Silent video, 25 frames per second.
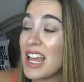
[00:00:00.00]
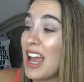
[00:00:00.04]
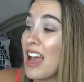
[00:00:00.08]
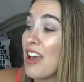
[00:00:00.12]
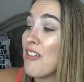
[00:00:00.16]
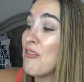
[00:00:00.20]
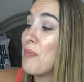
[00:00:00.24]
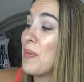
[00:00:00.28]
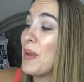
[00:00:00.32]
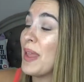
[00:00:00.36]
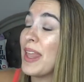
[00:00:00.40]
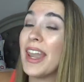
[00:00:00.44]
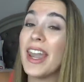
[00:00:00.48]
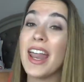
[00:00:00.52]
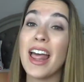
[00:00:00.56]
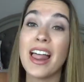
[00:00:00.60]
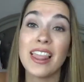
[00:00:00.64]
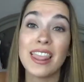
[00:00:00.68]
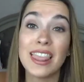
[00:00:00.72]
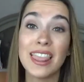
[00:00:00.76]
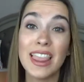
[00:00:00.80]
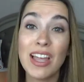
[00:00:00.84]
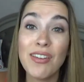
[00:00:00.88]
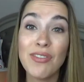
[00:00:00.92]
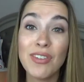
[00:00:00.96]
I've been
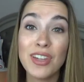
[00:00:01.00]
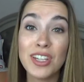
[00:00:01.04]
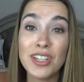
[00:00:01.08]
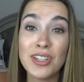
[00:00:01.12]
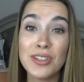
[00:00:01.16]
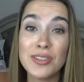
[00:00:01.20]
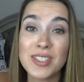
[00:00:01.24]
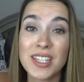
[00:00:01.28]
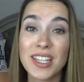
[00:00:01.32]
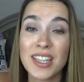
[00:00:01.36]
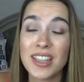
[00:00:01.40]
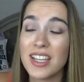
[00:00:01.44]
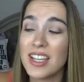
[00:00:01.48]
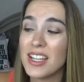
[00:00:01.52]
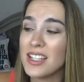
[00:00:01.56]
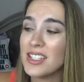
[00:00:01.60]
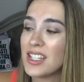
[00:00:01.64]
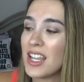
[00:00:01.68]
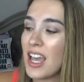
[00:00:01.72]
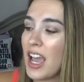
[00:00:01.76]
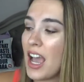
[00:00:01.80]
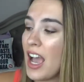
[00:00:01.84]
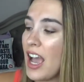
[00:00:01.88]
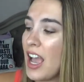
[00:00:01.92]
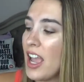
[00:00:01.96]
loving using
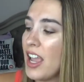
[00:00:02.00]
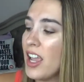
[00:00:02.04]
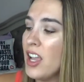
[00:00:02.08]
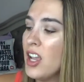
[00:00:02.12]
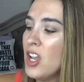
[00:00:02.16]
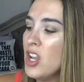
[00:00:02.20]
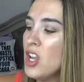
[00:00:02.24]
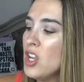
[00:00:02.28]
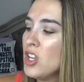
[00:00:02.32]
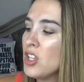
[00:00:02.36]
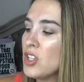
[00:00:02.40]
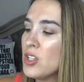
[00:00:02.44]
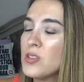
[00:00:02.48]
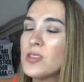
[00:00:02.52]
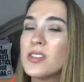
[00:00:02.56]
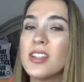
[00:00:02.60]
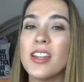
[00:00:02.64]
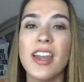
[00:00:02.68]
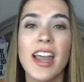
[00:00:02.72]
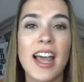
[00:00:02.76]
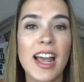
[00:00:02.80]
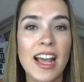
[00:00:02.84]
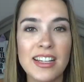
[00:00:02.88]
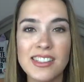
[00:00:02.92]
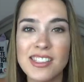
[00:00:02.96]
this. I use
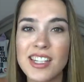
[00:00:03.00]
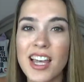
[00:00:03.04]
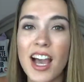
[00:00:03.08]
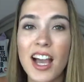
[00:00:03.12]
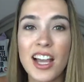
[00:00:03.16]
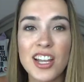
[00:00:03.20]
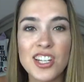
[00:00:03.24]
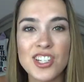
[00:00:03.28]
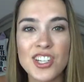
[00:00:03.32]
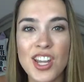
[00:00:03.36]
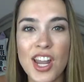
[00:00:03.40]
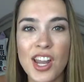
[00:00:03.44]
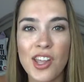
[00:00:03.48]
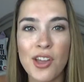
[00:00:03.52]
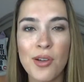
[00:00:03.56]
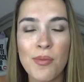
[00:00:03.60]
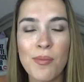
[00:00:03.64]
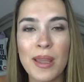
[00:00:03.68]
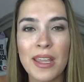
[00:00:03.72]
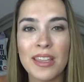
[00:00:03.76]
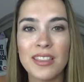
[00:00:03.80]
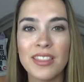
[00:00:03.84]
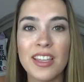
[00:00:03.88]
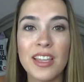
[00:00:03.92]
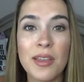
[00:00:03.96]
it as eyeshadow
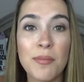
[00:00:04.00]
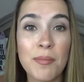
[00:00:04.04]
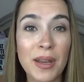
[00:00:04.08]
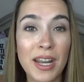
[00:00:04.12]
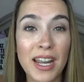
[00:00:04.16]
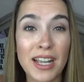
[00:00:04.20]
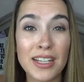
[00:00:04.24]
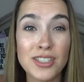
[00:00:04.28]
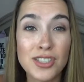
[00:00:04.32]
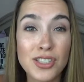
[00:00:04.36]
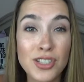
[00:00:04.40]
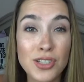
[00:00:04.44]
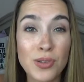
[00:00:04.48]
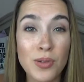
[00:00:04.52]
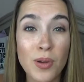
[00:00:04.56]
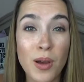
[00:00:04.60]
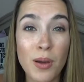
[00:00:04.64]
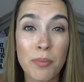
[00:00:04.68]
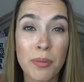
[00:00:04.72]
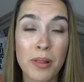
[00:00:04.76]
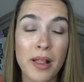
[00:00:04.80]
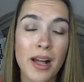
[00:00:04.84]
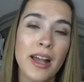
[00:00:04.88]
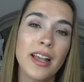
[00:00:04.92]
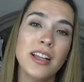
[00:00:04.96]
mainly, but I do
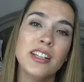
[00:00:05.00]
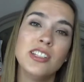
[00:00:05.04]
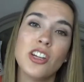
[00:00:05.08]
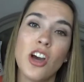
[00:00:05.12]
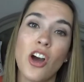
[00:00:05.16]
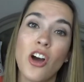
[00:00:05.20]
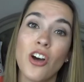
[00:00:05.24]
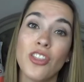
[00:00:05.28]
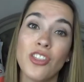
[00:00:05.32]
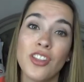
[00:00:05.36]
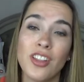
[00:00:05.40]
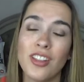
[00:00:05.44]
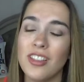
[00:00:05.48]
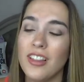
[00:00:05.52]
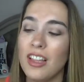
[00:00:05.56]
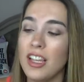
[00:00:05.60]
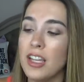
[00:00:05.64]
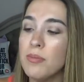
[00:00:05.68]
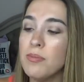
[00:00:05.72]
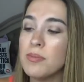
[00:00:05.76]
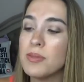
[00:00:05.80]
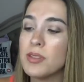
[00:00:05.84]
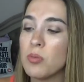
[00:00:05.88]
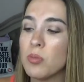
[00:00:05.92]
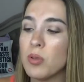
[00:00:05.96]
apply it on the
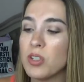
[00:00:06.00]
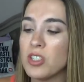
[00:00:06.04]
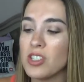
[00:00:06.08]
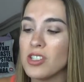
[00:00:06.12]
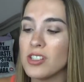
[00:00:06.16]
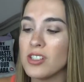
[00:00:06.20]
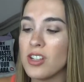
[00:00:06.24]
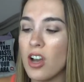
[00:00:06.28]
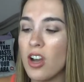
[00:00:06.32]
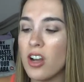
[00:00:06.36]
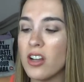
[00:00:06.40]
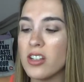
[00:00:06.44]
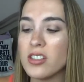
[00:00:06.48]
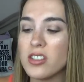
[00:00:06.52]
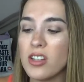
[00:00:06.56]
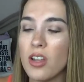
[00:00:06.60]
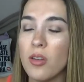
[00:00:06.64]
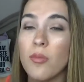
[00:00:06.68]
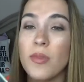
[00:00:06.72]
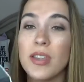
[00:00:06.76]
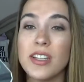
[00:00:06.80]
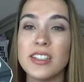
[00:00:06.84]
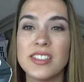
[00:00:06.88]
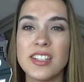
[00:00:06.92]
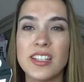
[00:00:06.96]
lips, which is
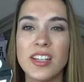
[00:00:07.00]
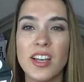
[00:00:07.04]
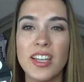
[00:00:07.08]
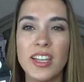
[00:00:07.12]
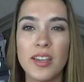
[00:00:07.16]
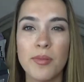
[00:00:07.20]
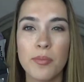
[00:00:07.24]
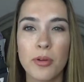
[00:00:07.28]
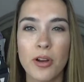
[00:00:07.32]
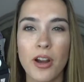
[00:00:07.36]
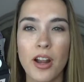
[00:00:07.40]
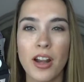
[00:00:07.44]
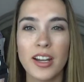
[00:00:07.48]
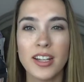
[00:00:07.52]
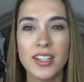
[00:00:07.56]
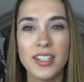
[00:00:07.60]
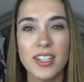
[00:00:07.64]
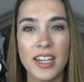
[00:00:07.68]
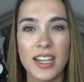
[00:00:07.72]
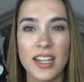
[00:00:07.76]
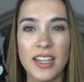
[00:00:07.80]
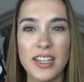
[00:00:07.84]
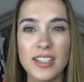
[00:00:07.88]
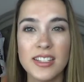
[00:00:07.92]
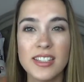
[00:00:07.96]
awesome. This
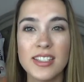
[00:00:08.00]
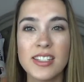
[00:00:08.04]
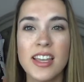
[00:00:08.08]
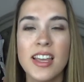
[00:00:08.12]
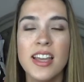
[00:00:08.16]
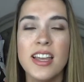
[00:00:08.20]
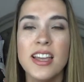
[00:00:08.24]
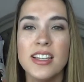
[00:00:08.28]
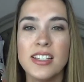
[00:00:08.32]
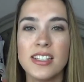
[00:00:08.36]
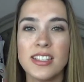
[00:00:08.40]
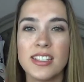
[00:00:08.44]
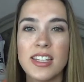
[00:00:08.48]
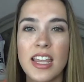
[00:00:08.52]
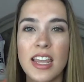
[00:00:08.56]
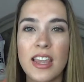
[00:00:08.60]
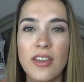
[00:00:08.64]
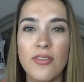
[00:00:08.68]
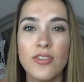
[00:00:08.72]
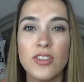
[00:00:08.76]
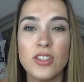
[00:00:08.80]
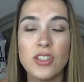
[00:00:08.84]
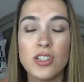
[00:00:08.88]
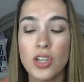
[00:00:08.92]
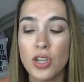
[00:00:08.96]
product is
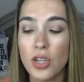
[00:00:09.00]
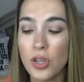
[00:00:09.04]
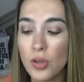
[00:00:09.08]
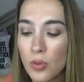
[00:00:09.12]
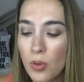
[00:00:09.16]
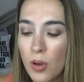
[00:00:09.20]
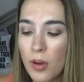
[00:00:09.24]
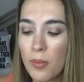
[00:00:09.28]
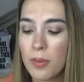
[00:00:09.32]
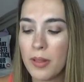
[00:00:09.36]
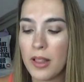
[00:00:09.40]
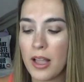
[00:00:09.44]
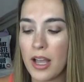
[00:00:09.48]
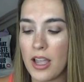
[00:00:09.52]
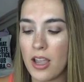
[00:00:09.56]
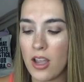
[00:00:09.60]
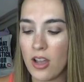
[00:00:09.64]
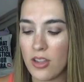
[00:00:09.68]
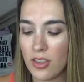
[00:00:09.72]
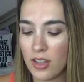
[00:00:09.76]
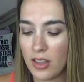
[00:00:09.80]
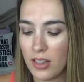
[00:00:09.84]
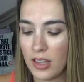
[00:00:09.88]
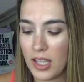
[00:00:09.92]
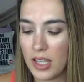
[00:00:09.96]
safe to apply
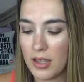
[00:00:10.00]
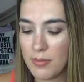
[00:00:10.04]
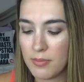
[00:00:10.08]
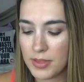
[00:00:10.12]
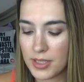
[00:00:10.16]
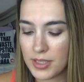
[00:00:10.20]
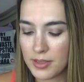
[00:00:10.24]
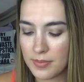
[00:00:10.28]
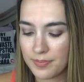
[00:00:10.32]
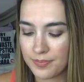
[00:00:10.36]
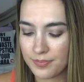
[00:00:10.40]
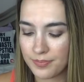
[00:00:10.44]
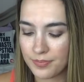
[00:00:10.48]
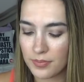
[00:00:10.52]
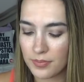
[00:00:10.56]
on the lips.